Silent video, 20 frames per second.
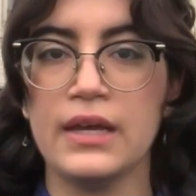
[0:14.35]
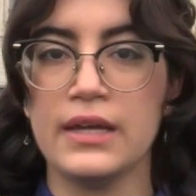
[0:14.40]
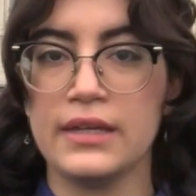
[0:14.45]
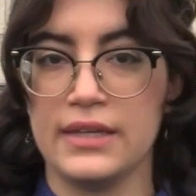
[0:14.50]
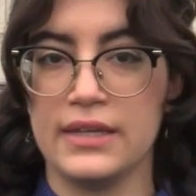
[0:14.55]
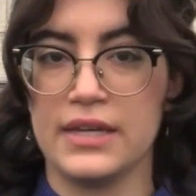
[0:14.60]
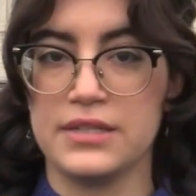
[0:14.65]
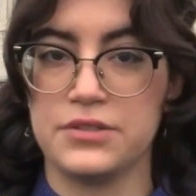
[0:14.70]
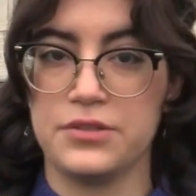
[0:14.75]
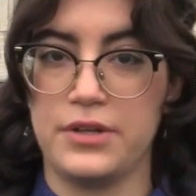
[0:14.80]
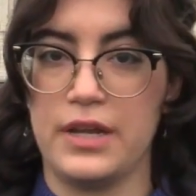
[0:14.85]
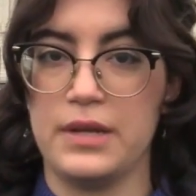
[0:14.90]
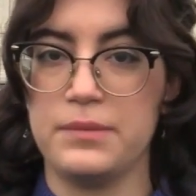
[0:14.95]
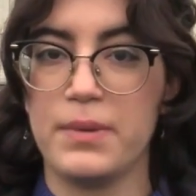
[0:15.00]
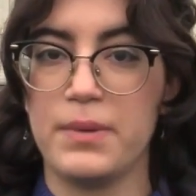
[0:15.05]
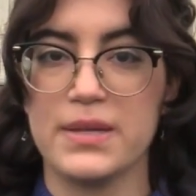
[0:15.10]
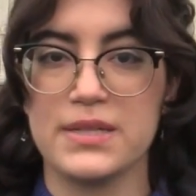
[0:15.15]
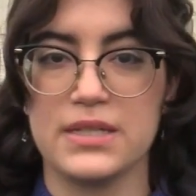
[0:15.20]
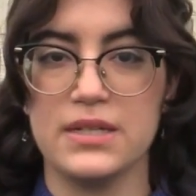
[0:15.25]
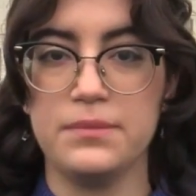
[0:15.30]
Yesterday,
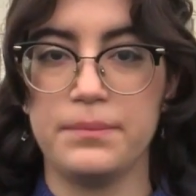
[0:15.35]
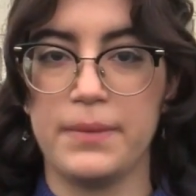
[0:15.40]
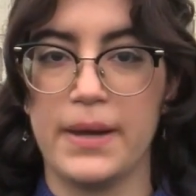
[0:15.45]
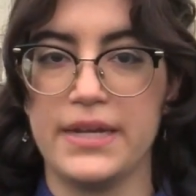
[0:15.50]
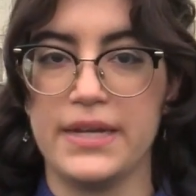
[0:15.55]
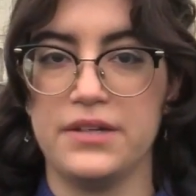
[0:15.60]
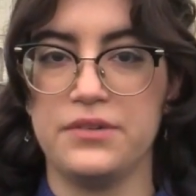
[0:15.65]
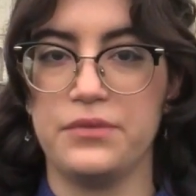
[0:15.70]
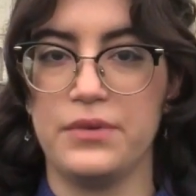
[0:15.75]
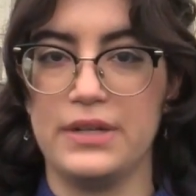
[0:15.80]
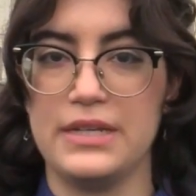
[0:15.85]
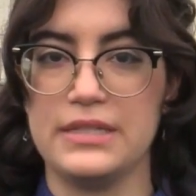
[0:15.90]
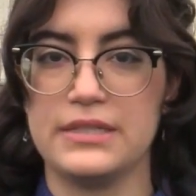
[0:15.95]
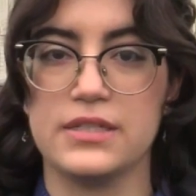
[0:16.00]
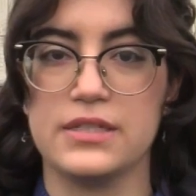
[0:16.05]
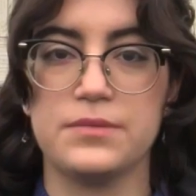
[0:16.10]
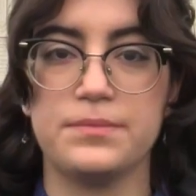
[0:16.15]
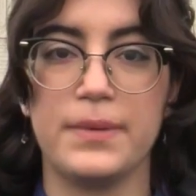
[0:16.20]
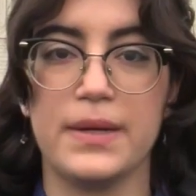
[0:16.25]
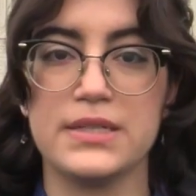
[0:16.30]
President Biden released
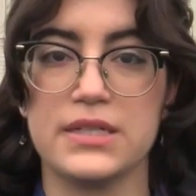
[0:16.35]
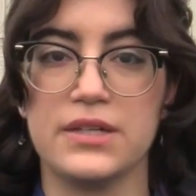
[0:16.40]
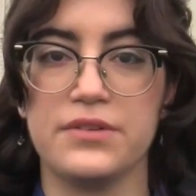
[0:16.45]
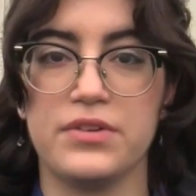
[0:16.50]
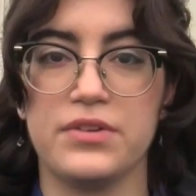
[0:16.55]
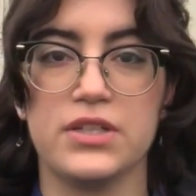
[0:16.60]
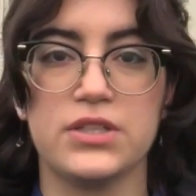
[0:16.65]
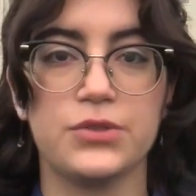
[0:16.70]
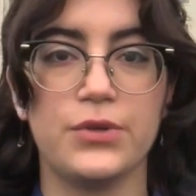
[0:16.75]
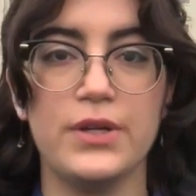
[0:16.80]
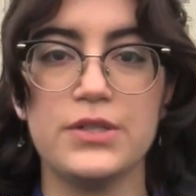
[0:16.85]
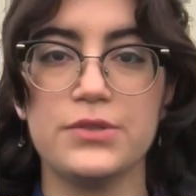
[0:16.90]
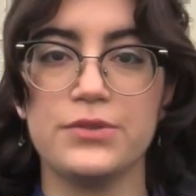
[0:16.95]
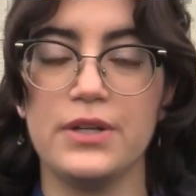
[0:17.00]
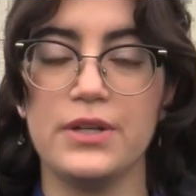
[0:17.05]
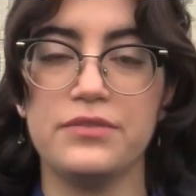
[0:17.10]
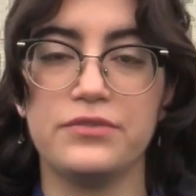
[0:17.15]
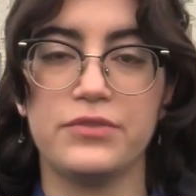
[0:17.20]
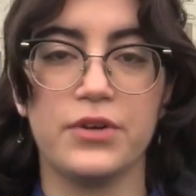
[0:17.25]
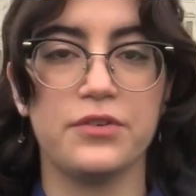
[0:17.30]
his budget for the
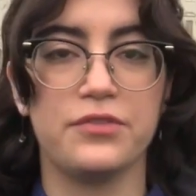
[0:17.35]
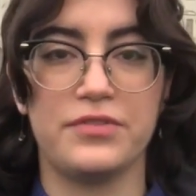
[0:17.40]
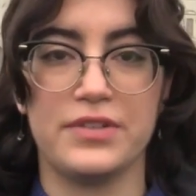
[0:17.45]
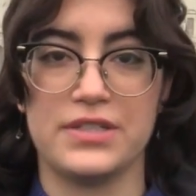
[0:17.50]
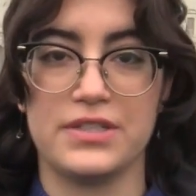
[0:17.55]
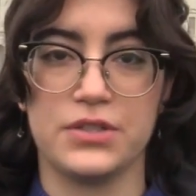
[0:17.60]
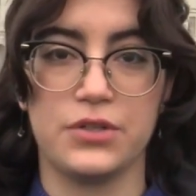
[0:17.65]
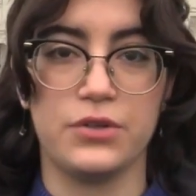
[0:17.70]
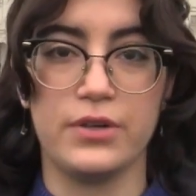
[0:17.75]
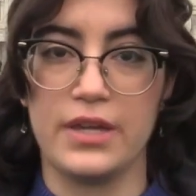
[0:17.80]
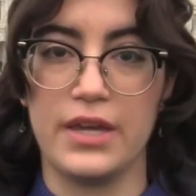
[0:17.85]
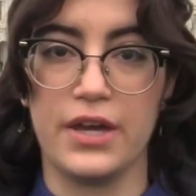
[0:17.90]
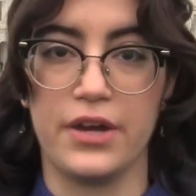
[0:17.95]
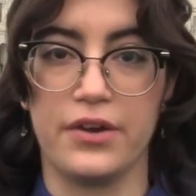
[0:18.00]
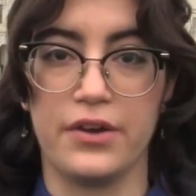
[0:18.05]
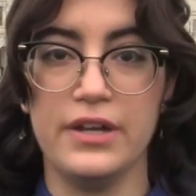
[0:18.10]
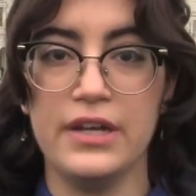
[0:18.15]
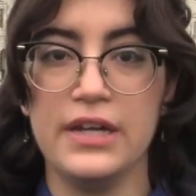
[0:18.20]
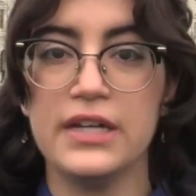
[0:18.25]
2024 fiscal year,